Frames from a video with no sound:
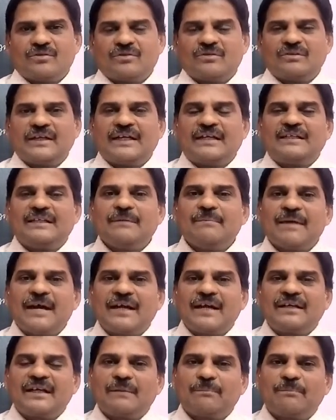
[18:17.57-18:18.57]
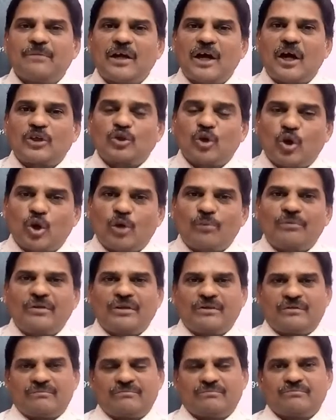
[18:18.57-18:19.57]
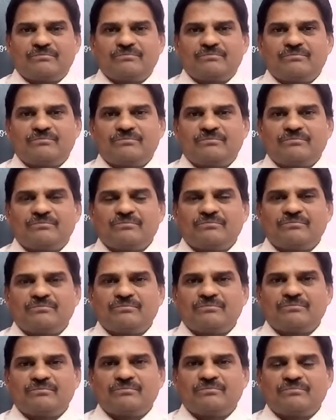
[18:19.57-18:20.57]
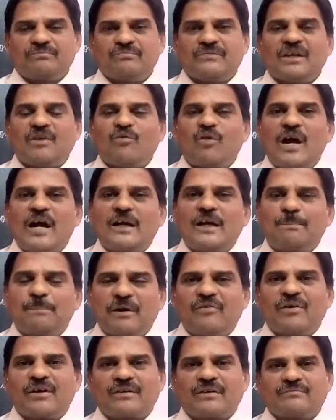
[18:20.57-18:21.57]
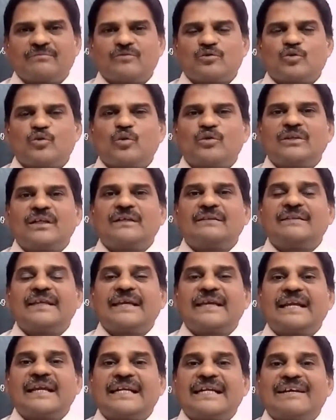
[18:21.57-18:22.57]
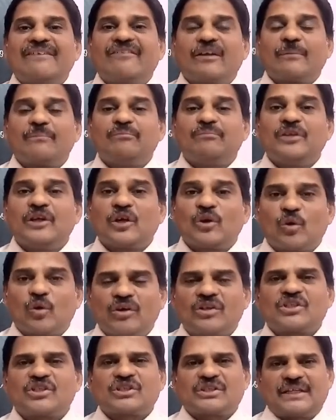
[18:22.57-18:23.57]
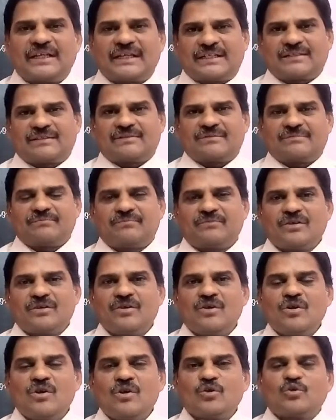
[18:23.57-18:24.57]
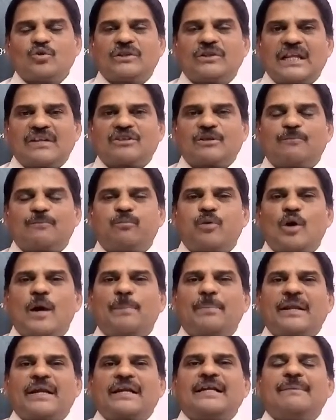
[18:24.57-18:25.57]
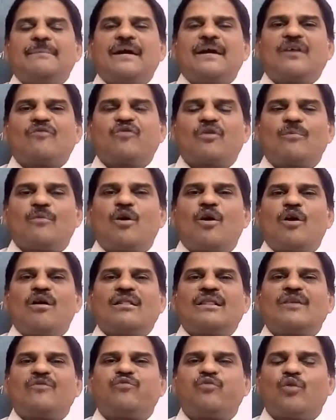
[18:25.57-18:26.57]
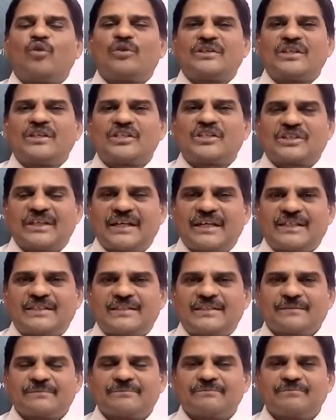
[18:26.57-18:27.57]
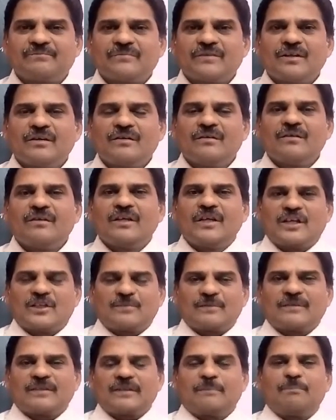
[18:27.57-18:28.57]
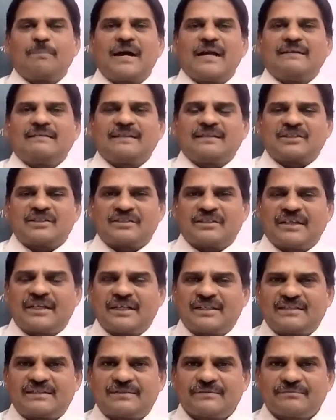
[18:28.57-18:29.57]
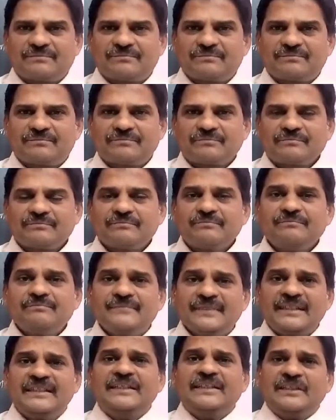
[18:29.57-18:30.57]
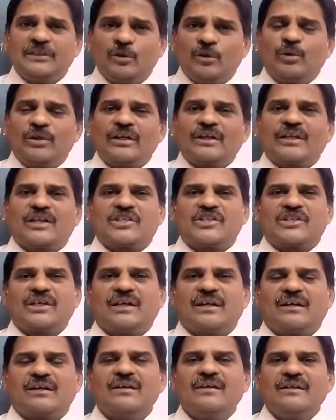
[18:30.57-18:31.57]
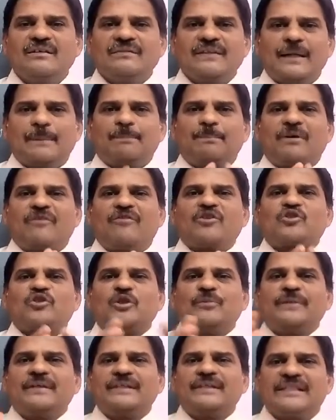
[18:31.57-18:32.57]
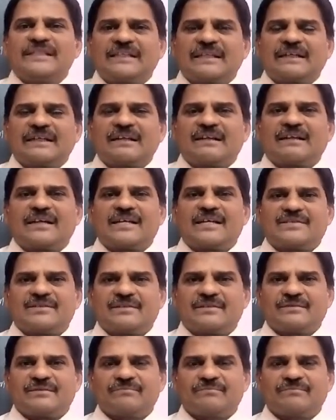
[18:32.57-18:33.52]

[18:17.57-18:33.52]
They demanded autonomy. They want power so that they can develop their own states. So there is a popular demand from all the 14 states, especially the Baltic states, including Russia, that power should be decentralized.